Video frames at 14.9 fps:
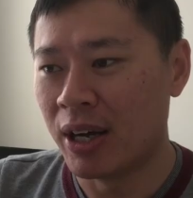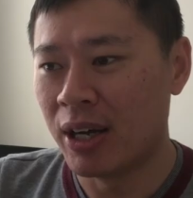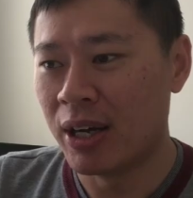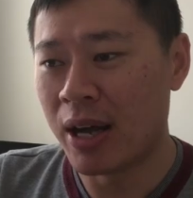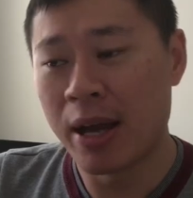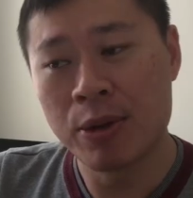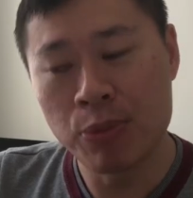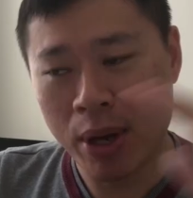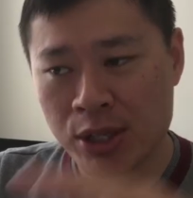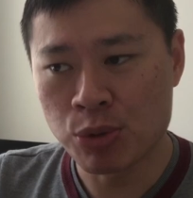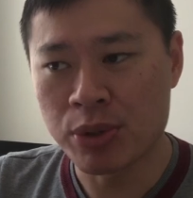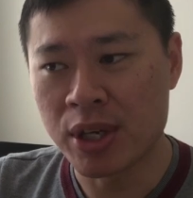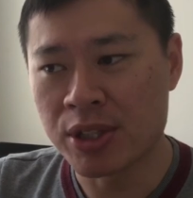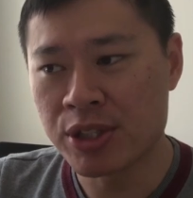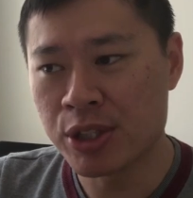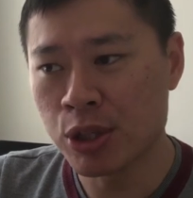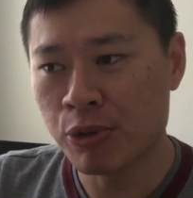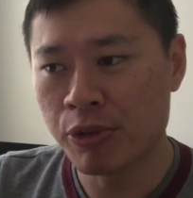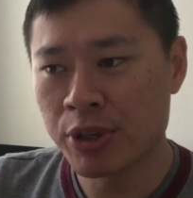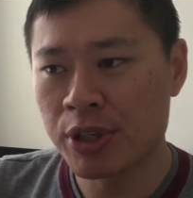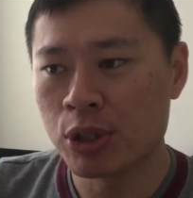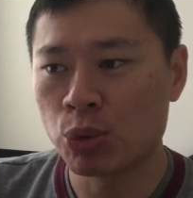And as you can see
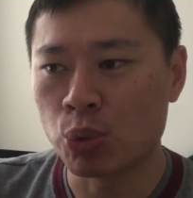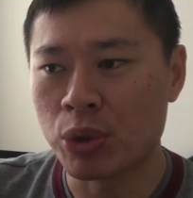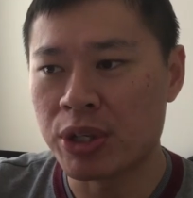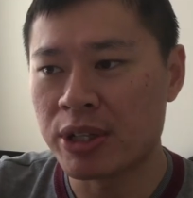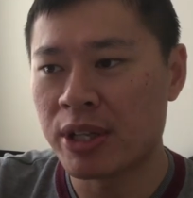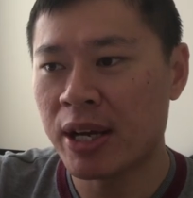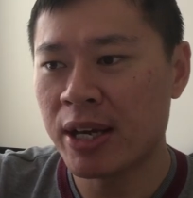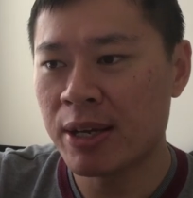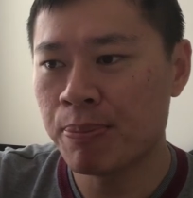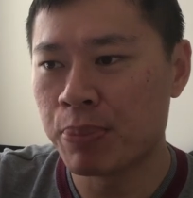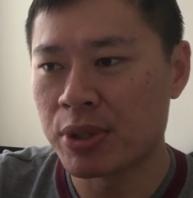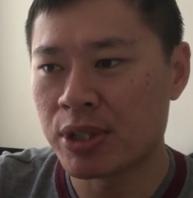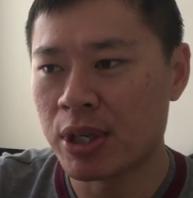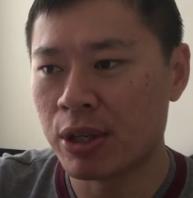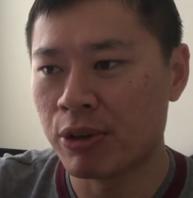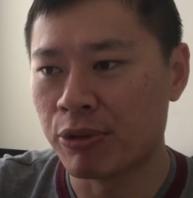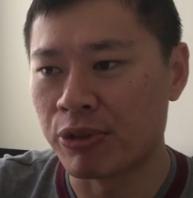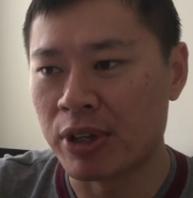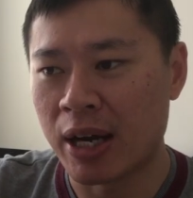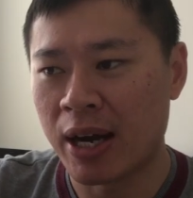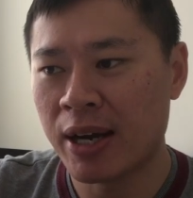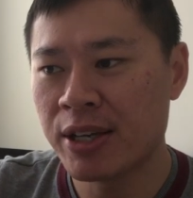over here, 29% of
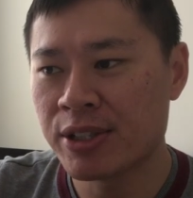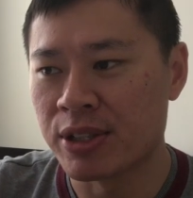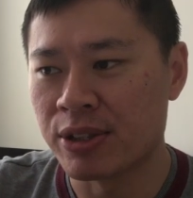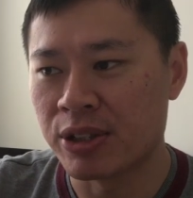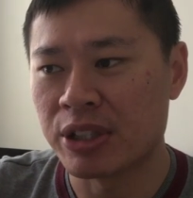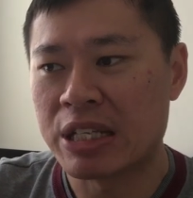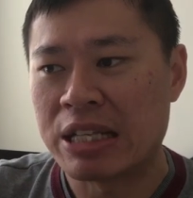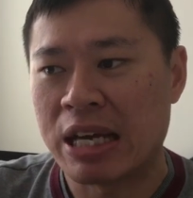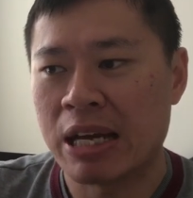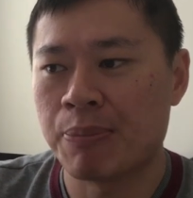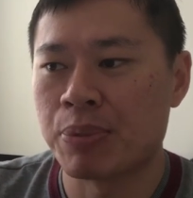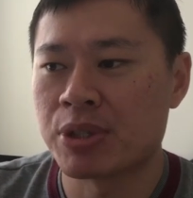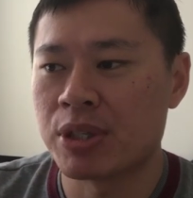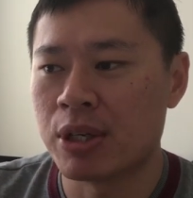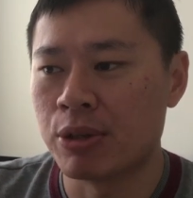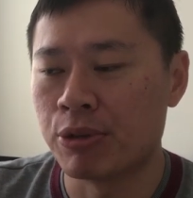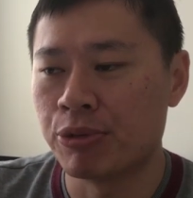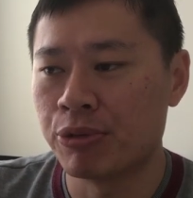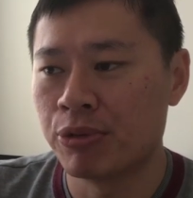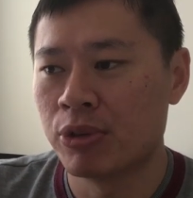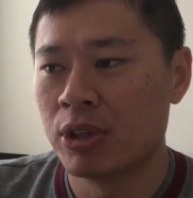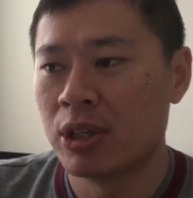guys and 39%
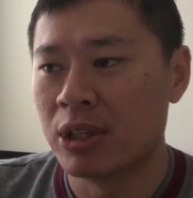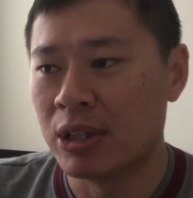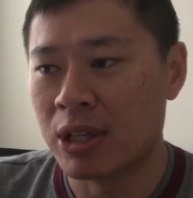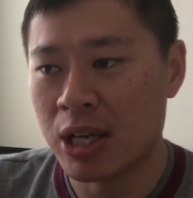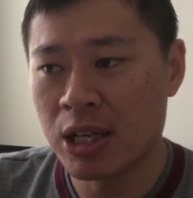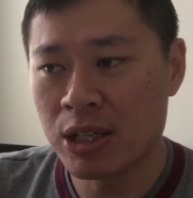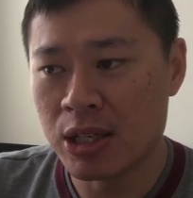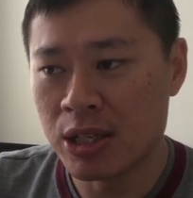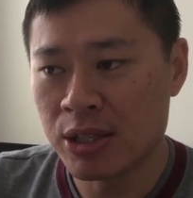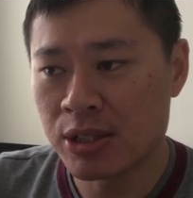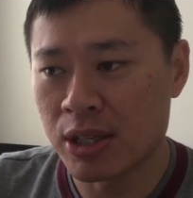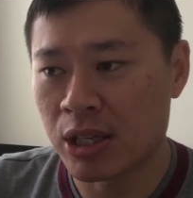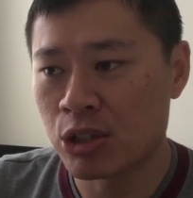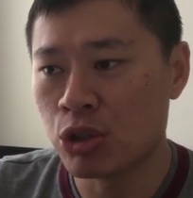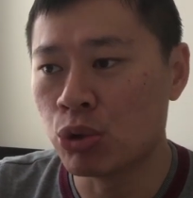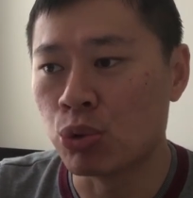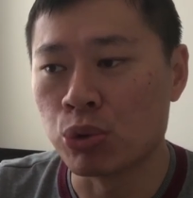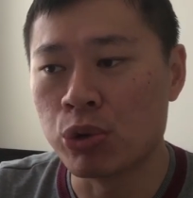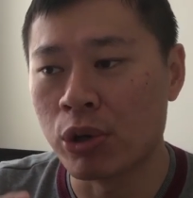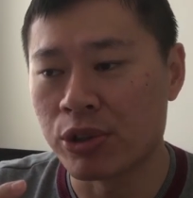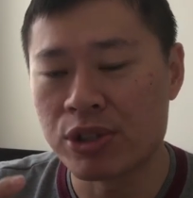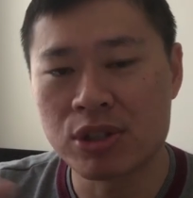of ladies actually do
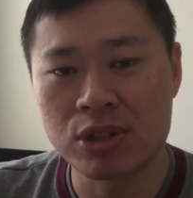not